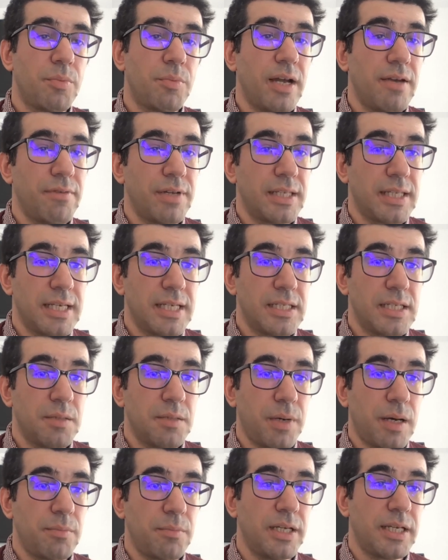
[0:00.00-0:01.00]
private keys and
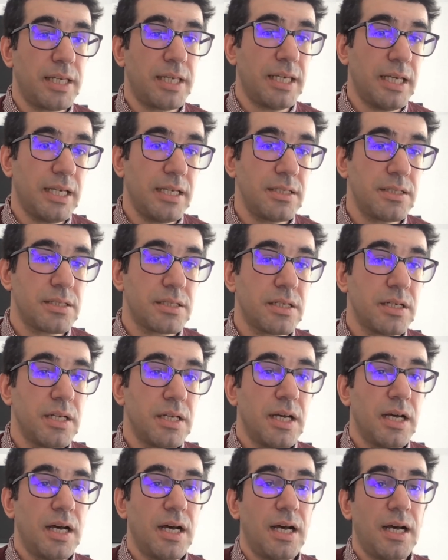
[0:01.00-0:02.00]
public keys,
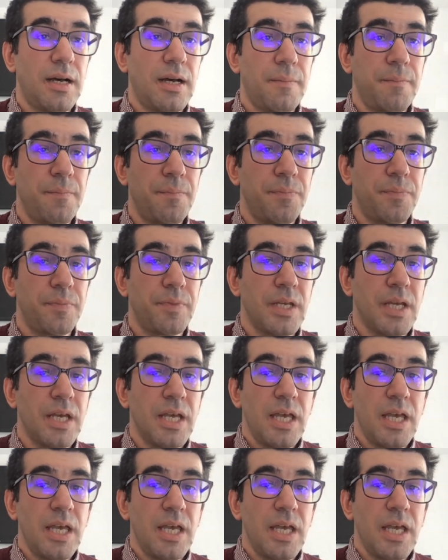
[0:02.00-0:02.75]
um,